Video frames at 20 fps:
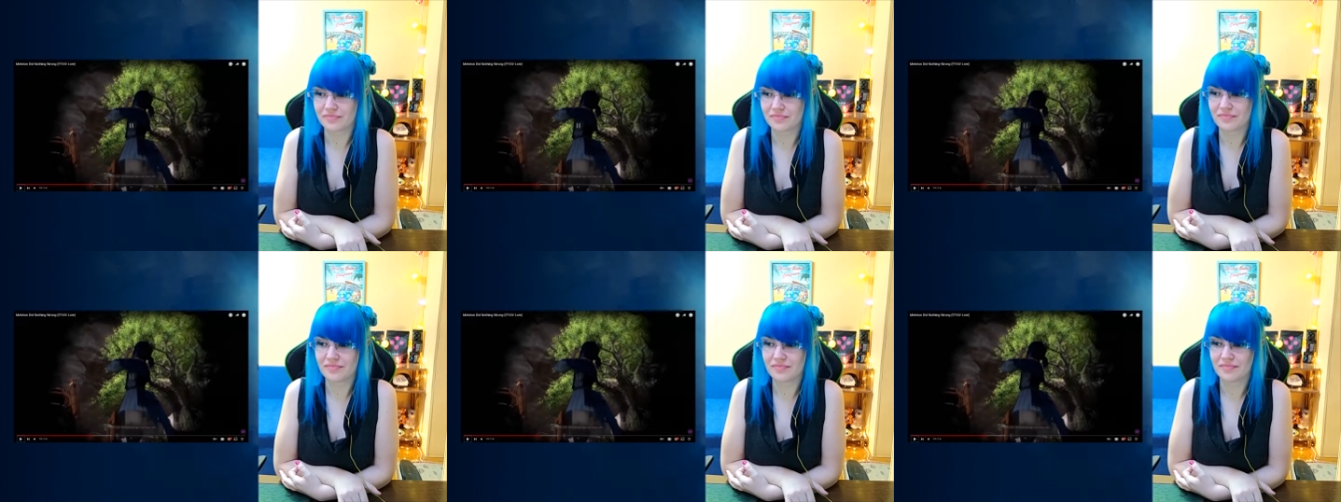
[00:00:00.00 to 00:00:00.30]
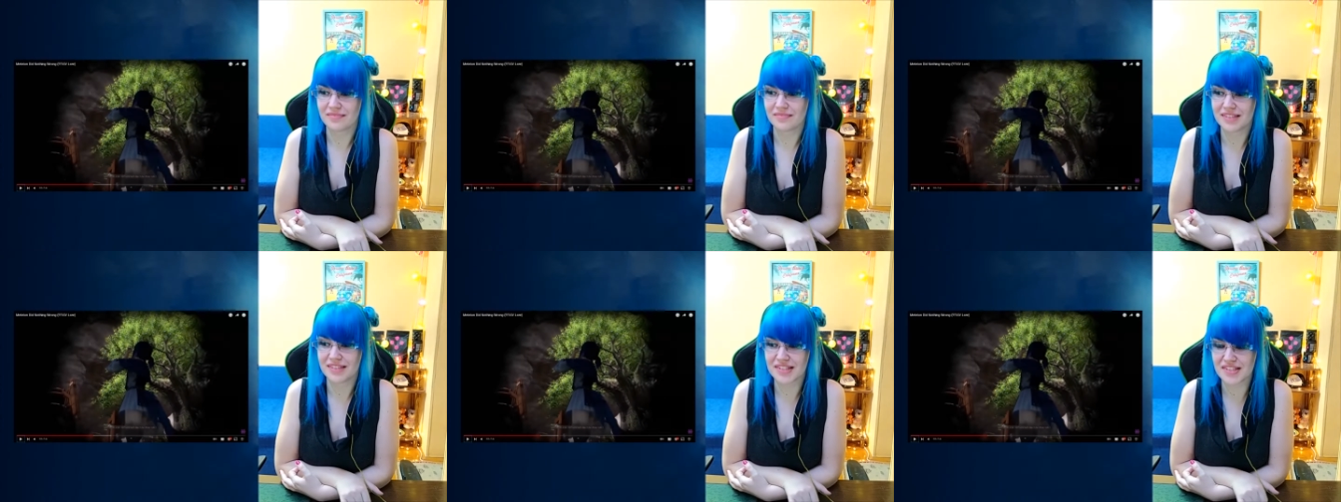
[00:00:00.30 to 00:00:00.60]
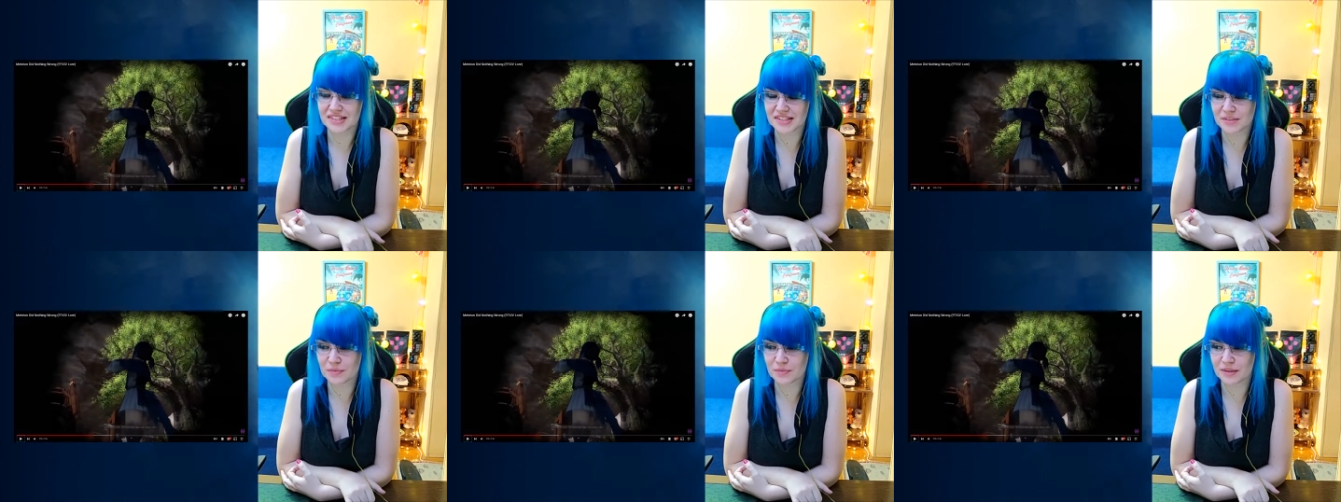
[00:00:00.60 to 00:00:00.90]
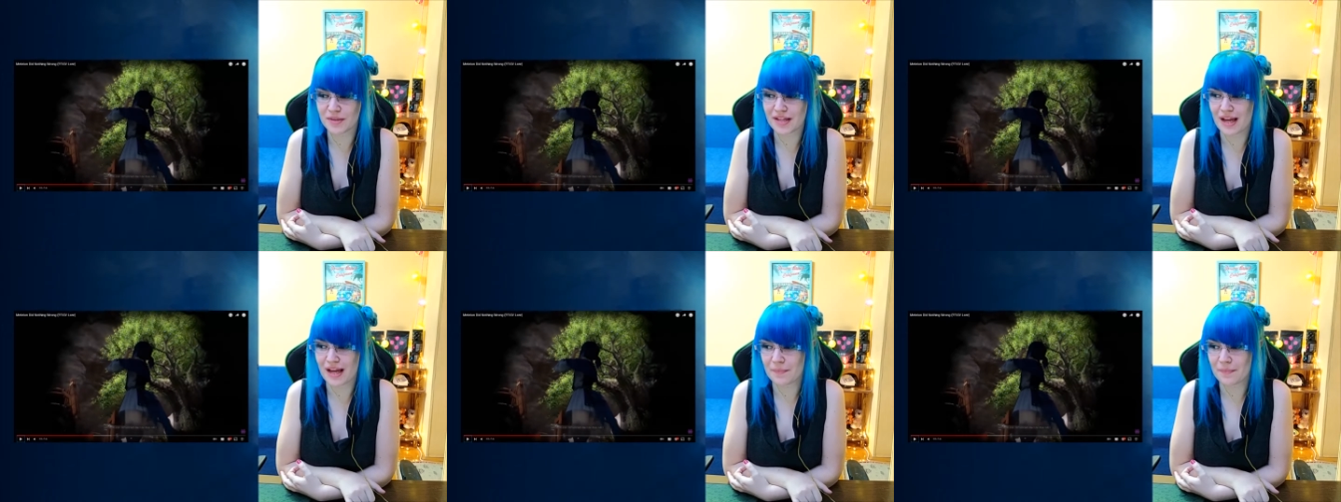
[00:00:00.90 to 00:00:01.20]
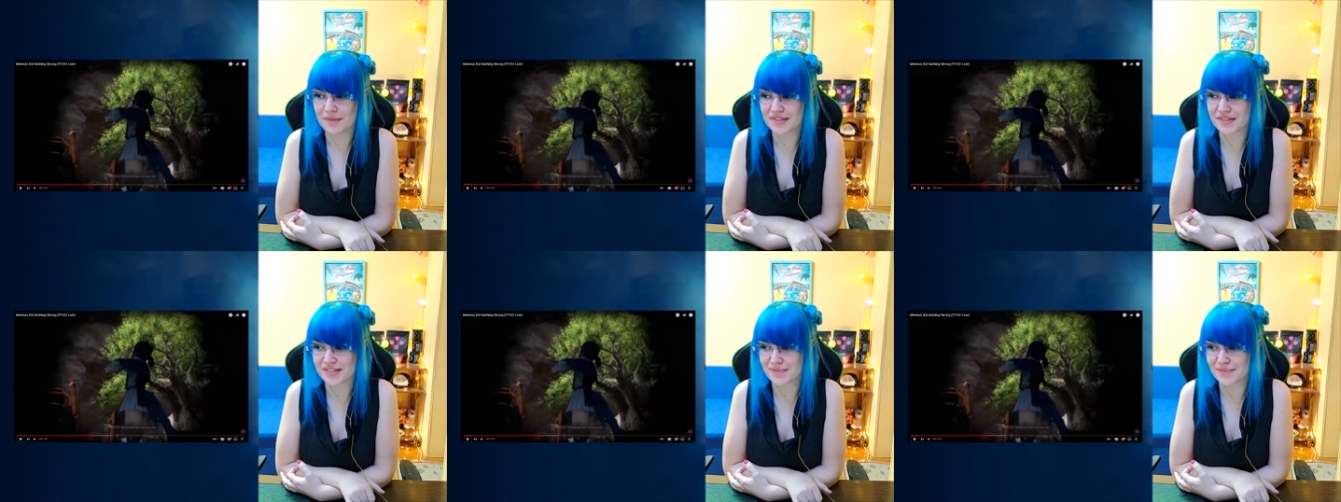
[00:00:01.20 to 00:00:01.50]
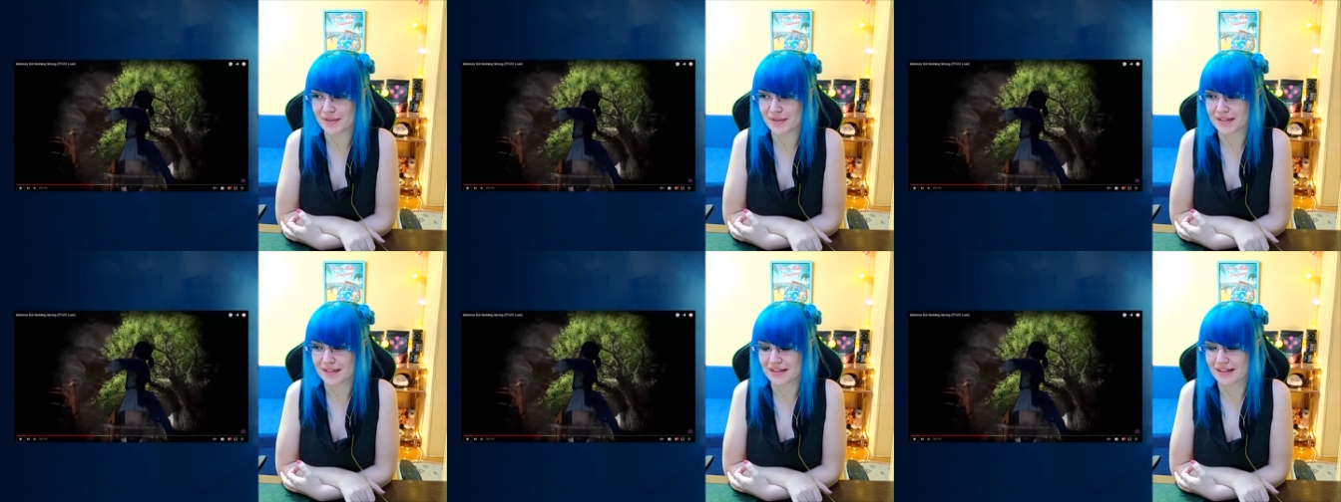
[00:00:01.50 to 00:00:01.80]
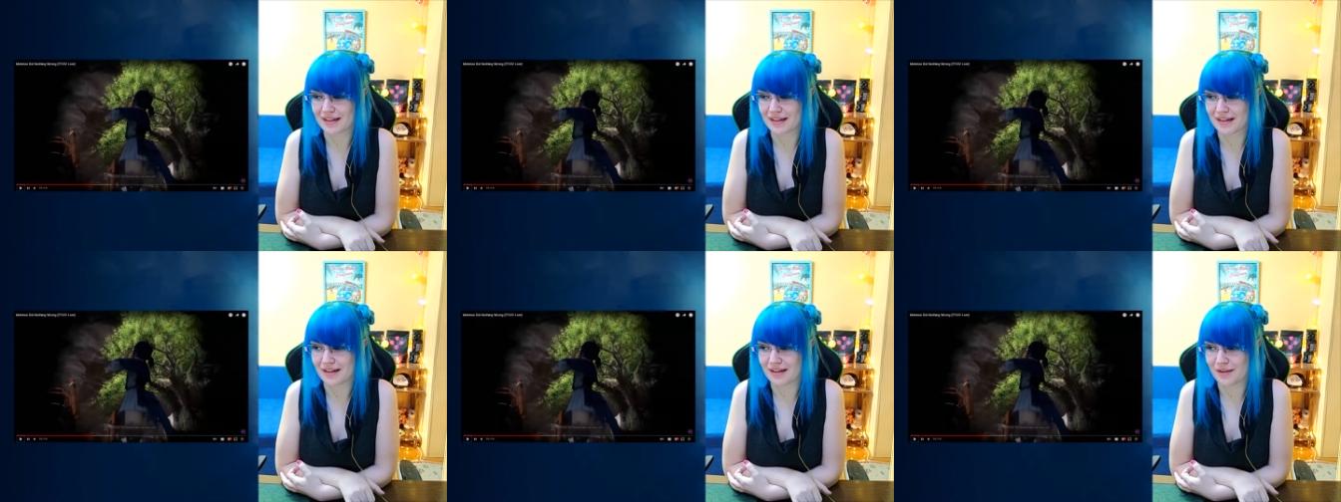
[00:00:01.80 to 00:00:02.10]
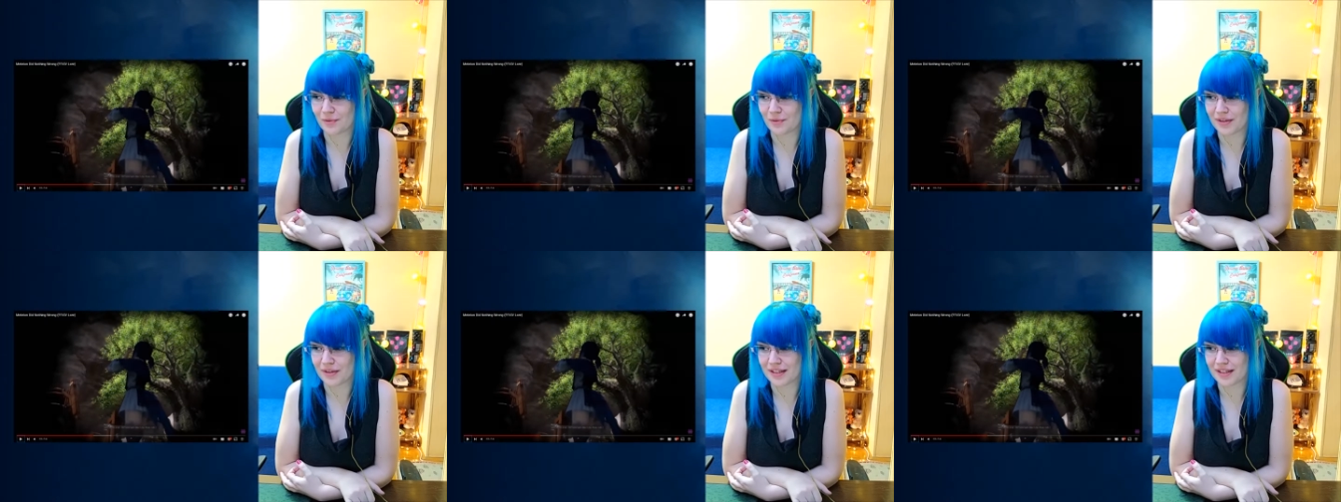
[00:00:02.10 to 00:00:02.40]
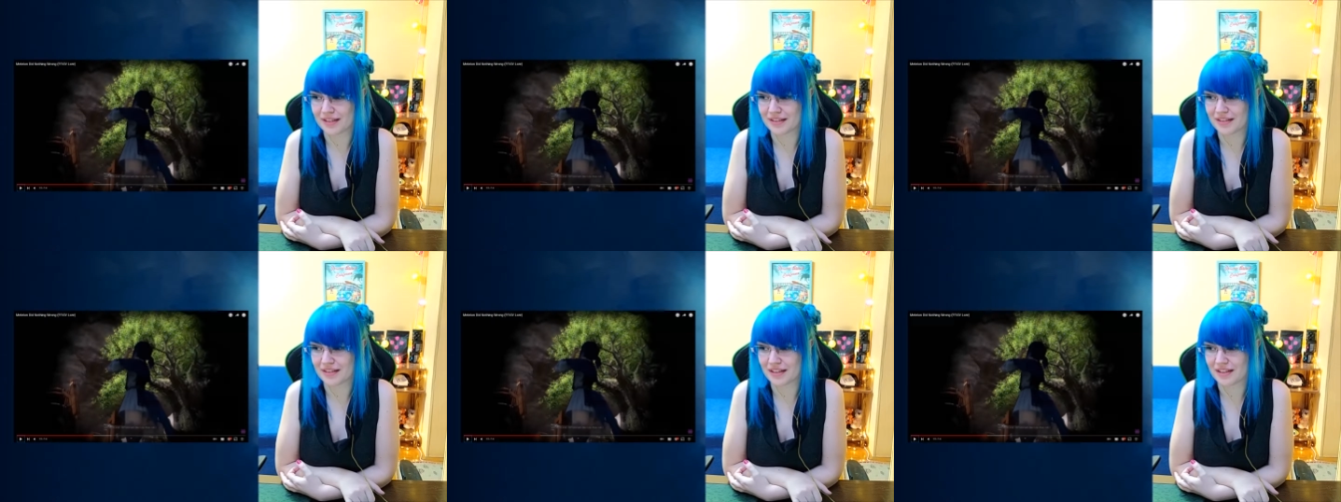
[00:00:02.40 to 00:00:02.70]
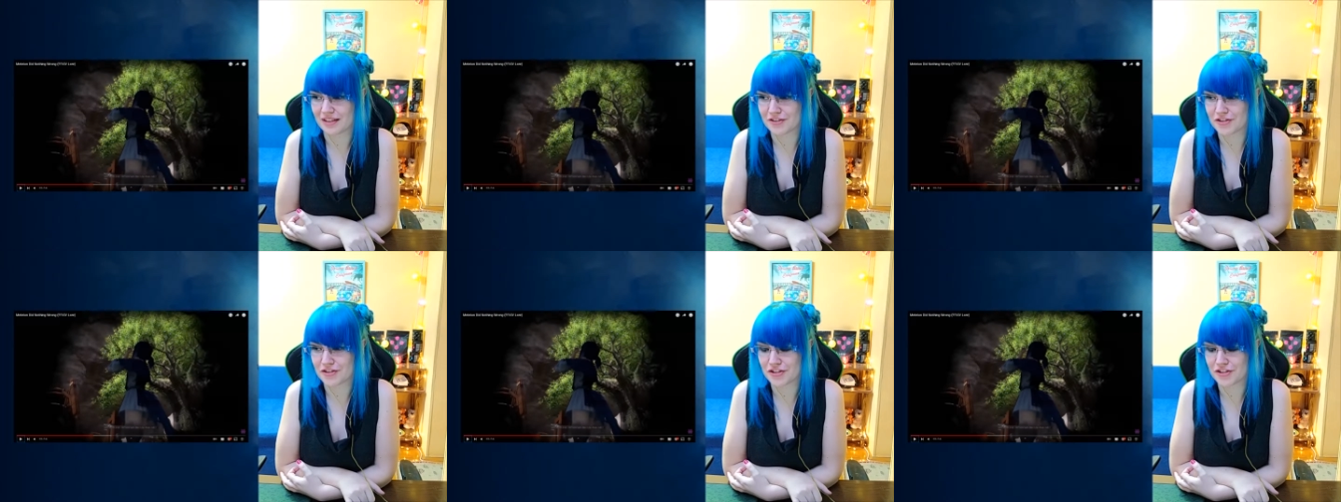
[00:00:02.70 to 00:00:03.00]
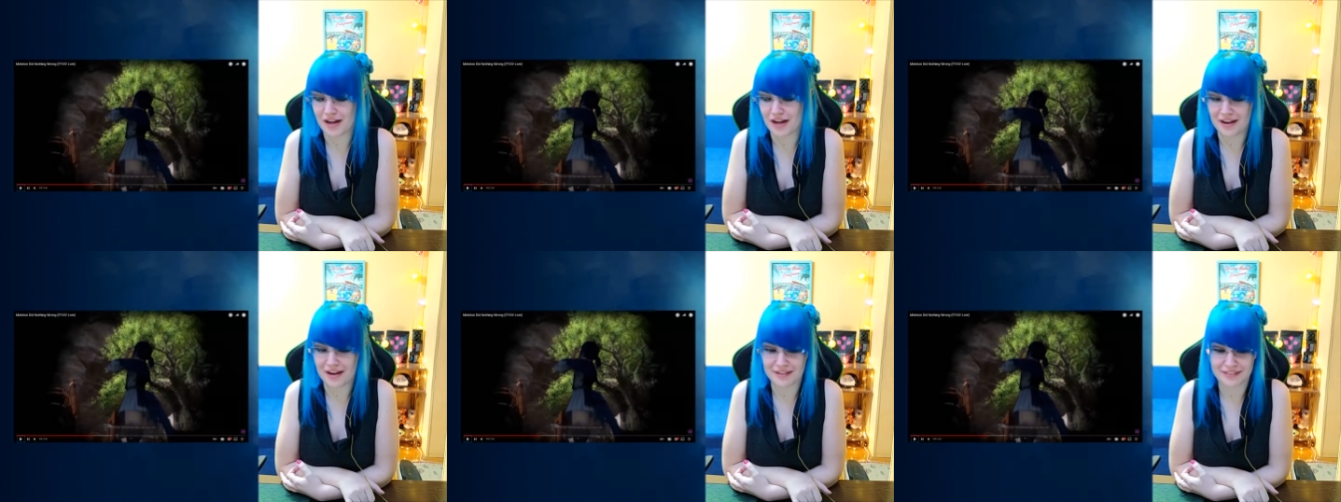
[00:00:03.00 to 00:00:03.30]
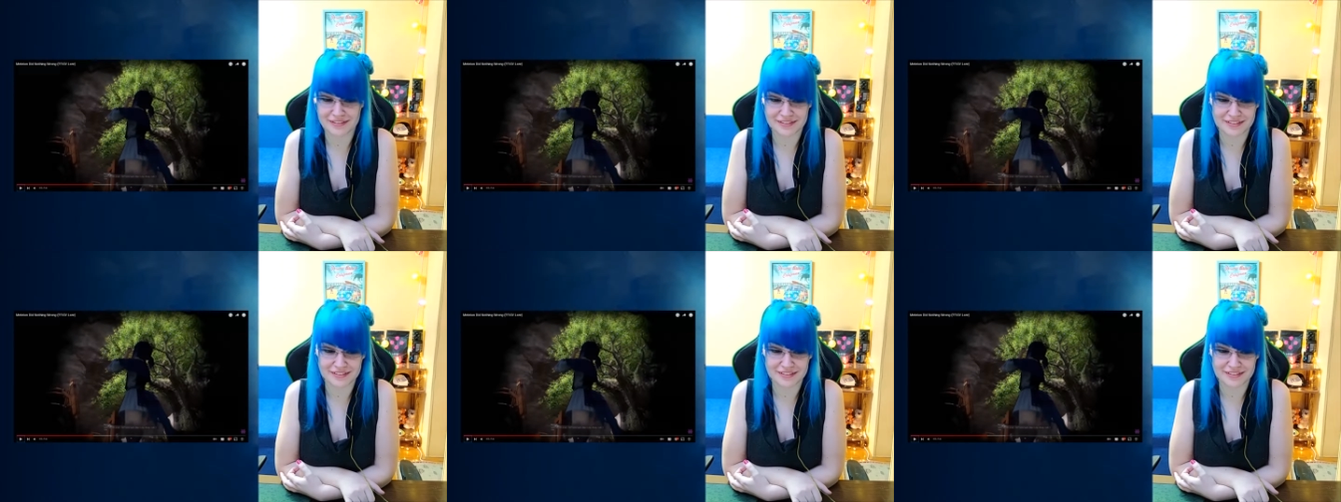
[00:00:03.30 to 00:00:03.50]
This is what happens when uh, when a child,